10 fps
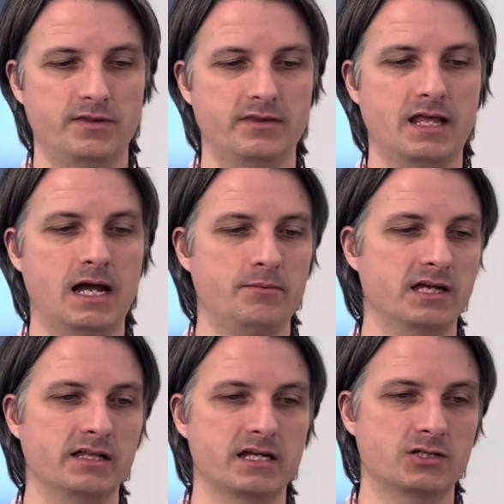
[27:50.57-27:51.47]
not by
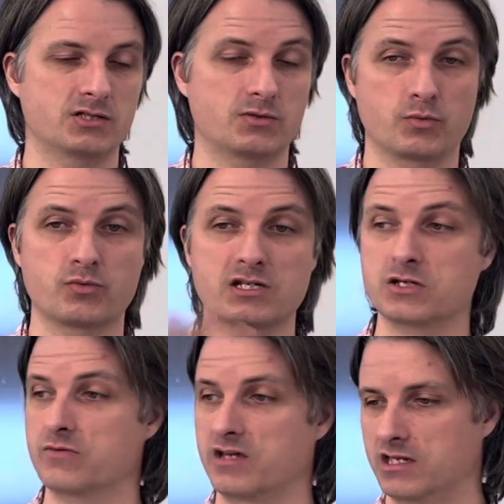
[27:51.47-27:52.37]
like just
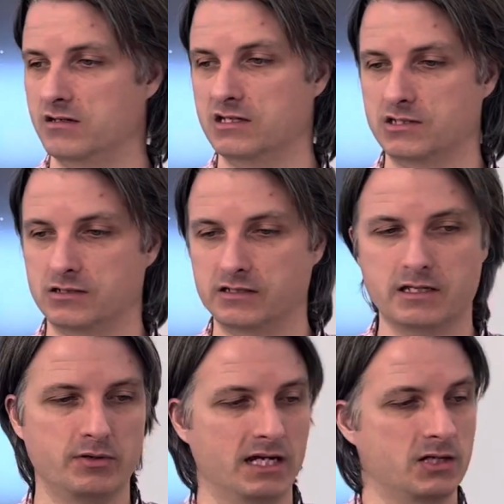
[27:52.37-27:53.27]
redoing it digitally,
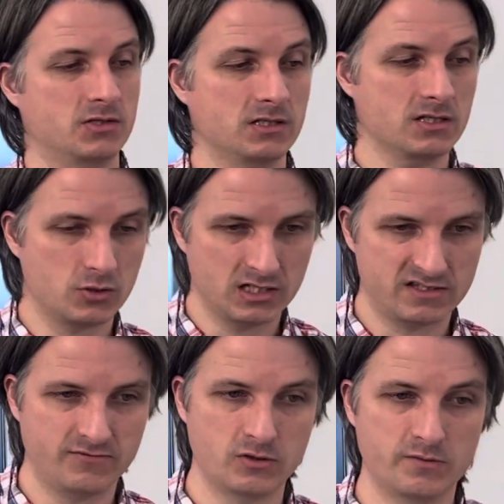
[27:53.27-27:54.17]
but actually
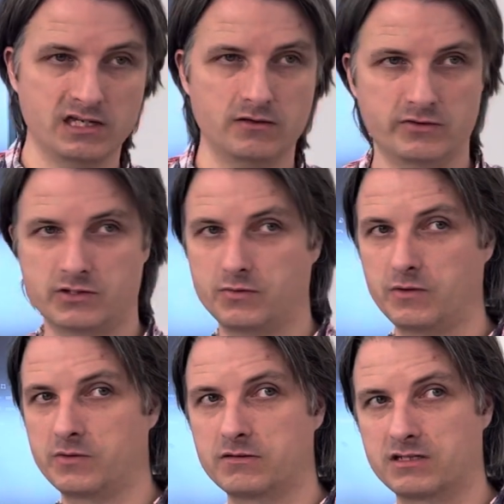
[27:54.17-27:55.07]
transforming it, which is what
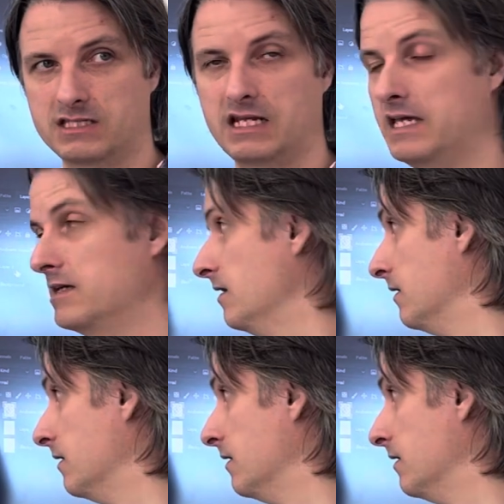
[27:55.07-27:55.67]
we're doing today.